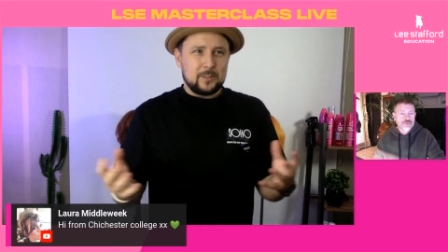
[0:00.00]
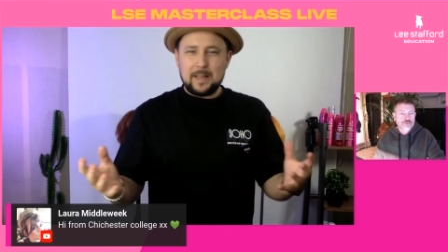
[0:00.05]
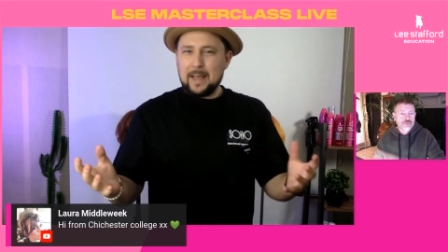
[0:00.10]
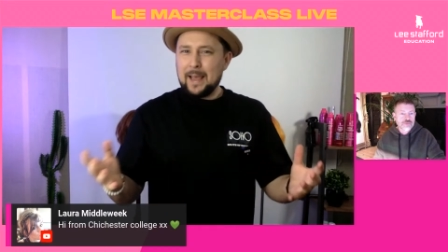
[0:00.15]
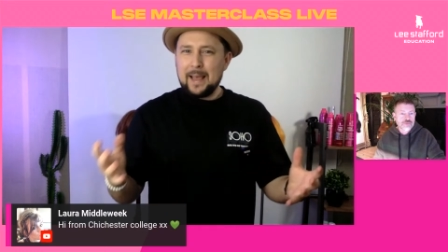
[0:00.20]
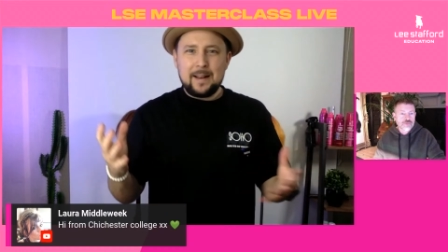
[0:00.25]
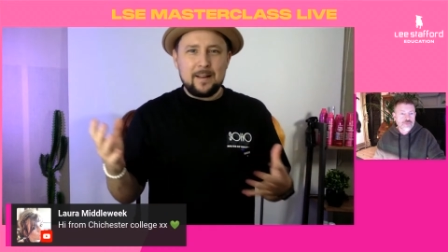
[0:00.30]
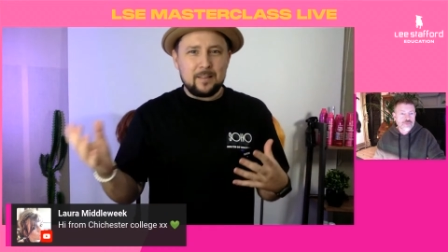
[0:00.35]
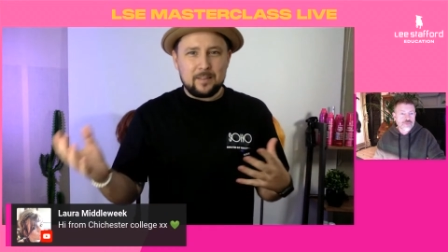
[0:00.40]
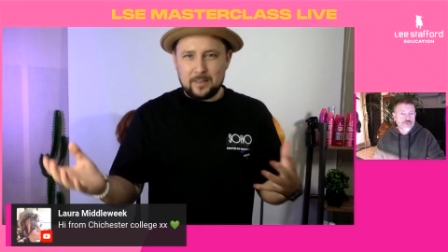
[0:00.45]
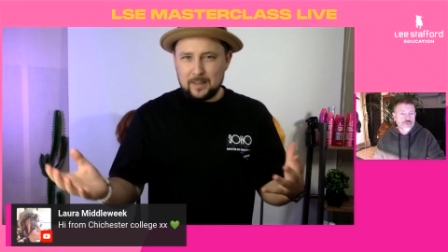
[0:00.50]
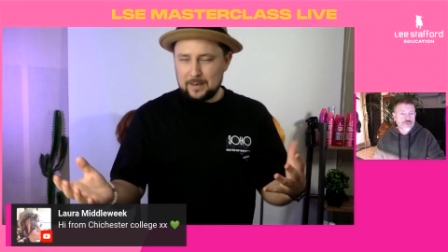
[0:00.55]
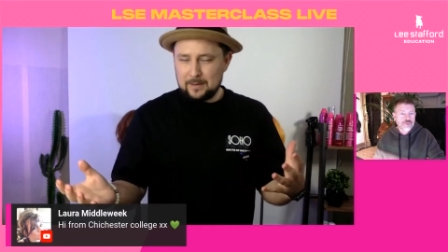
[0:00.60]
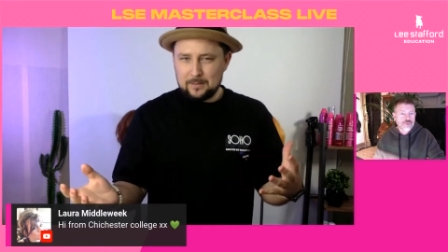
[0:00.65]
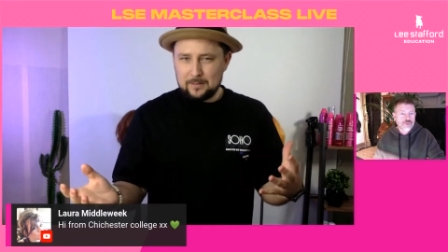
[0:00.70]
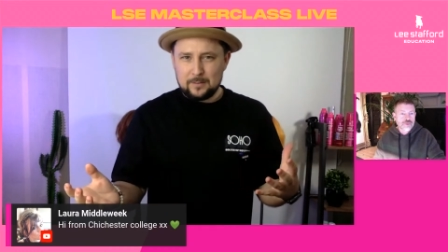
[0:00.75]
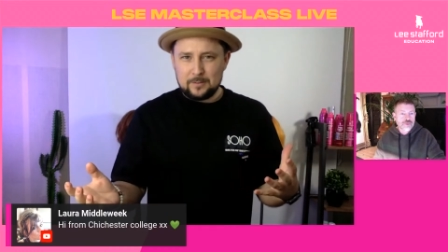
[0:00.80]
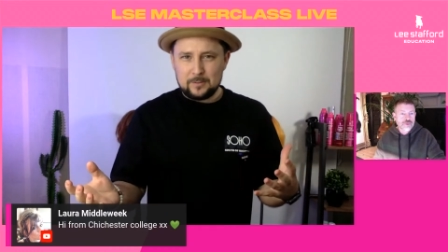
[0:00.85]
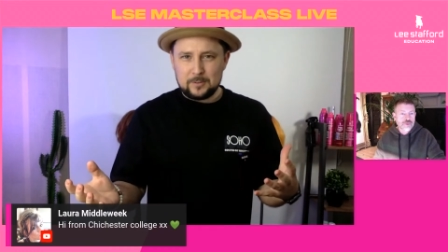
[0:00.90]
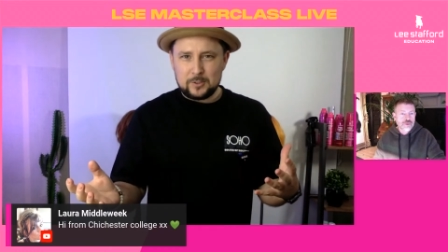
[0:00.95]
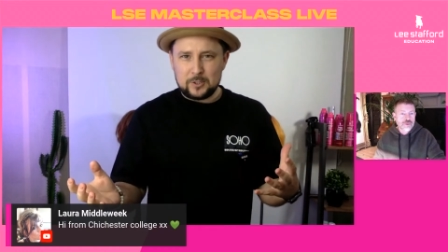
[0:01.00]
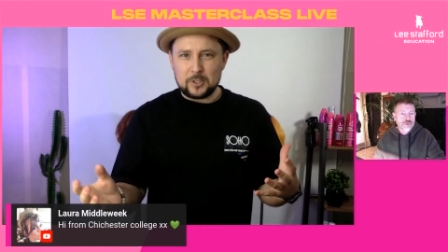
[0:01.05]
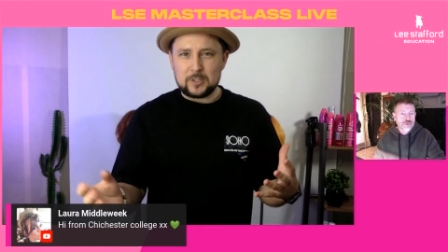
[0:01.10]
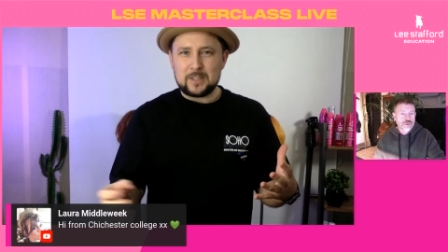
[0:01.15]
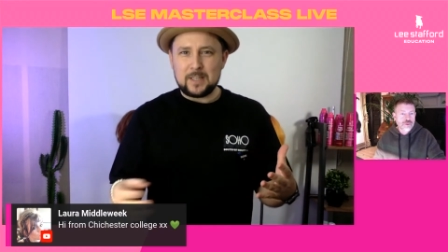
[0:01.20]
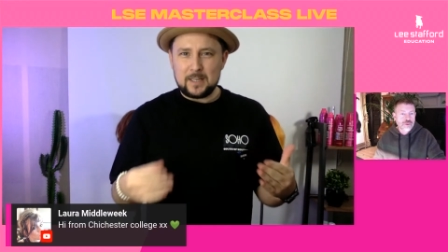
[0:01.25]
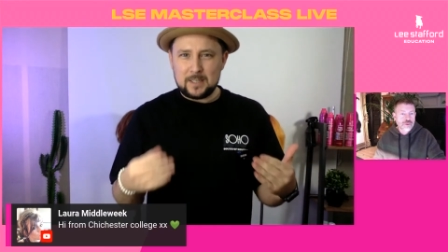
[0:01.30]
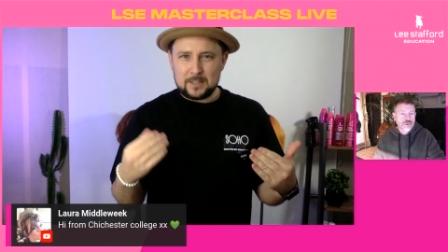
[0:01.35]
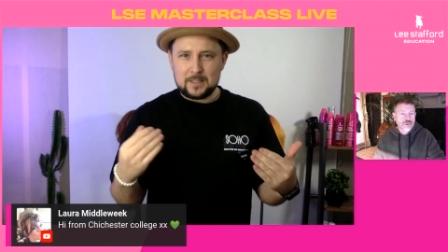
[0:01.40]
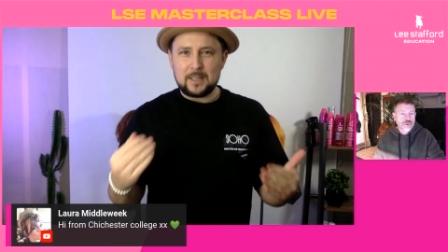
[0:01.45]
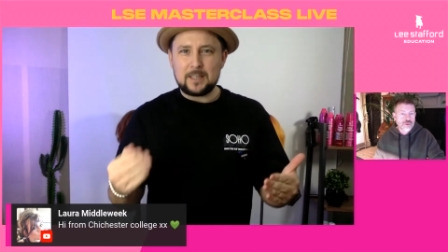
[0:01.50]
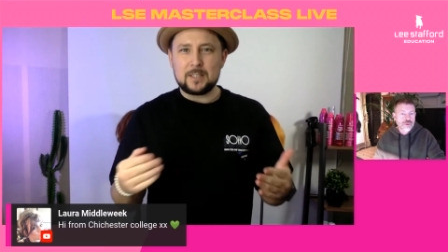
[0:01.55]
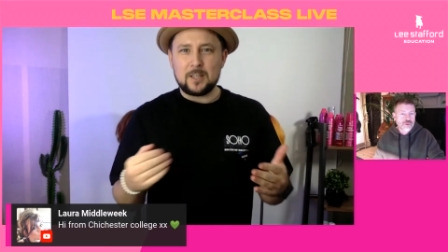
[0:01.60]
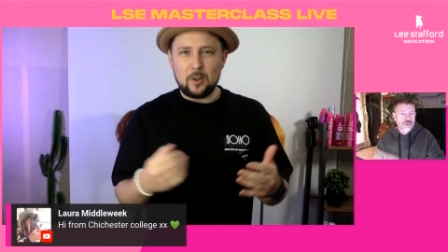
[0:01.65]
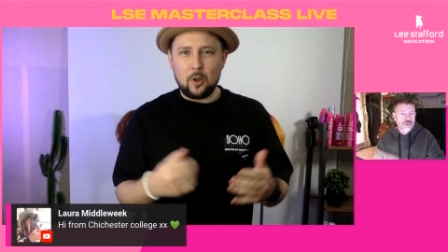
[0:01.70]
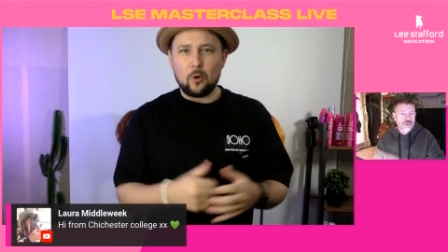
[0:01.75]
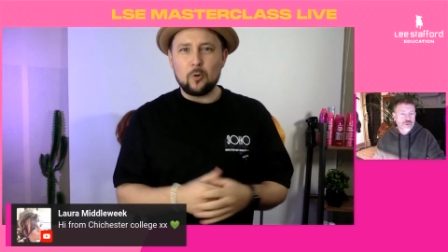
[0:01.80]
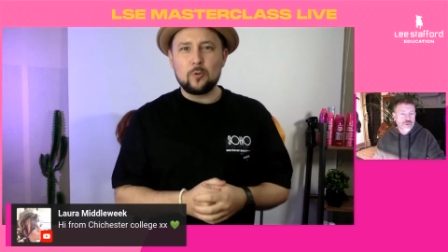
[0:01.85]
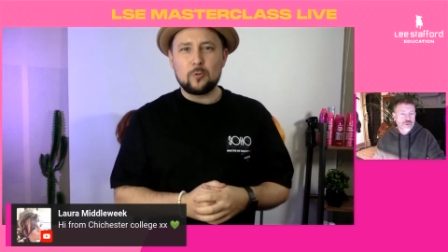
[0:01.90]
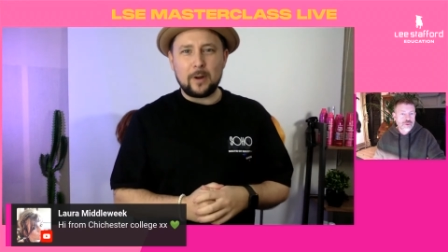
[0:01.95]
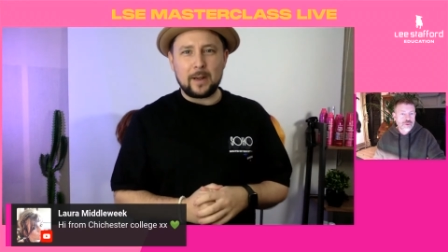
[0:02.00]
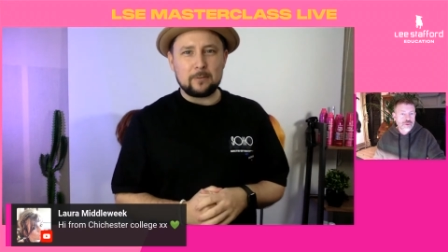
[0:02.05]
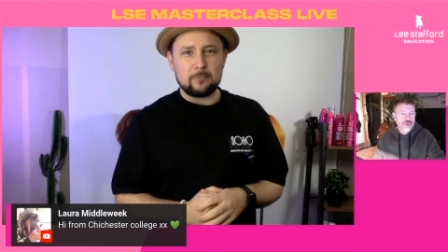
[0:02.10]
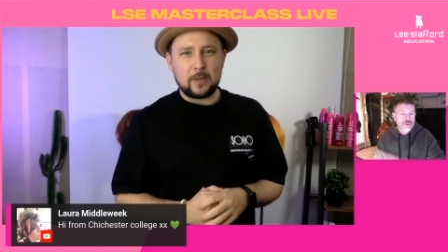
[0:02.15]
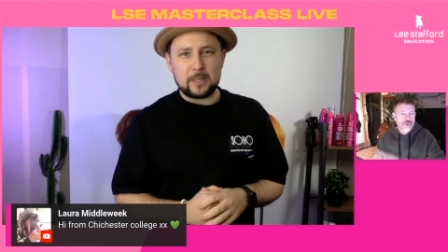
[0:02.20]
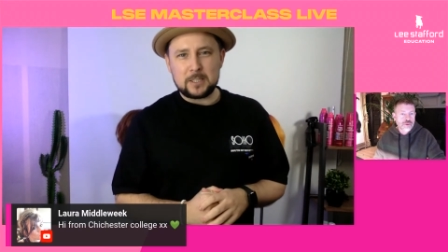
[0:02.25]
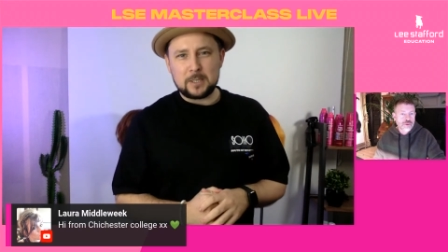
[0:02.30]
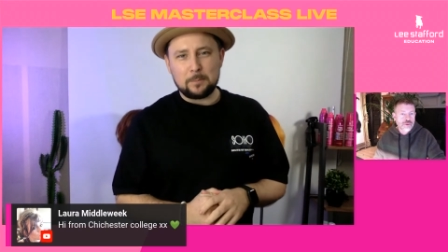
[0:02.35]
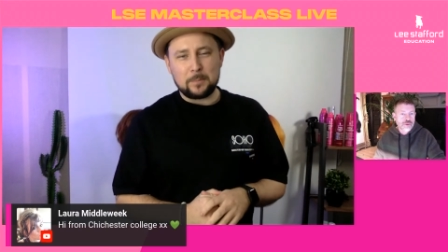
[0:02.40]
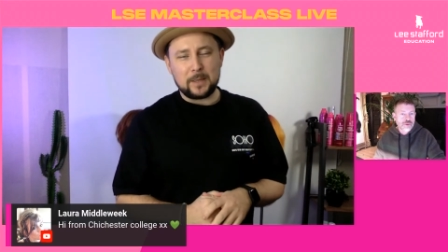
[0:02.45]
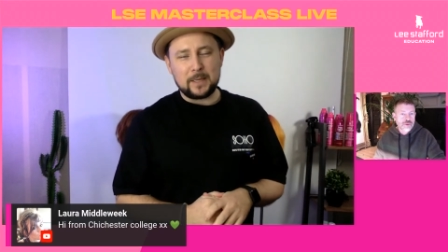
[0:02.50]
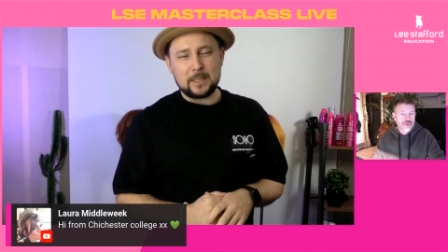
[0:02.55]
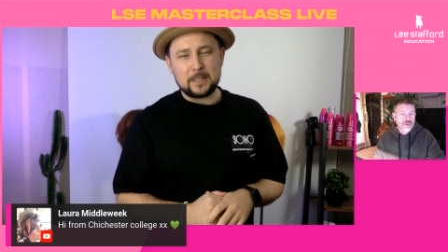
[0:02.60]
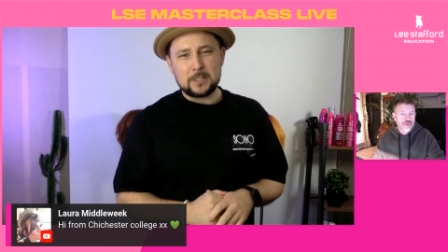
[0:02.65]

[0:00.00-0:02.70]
anything, just this long grad recipe